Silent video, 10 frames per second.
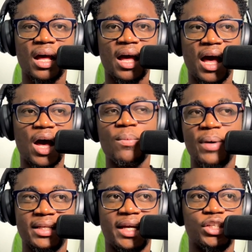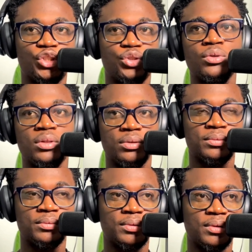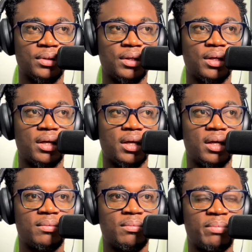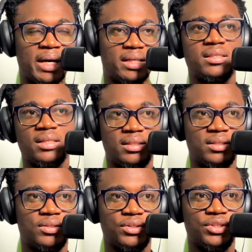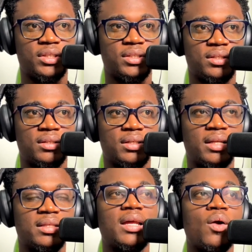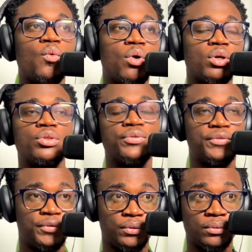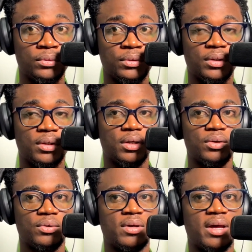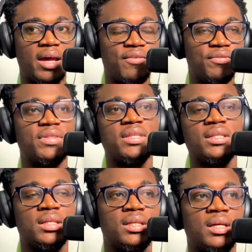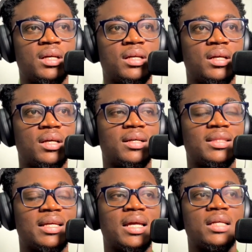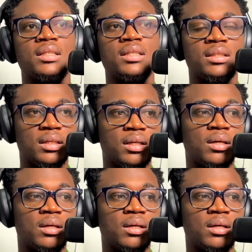how about I show you my settings.json and then I walk you through, everything in there that I did.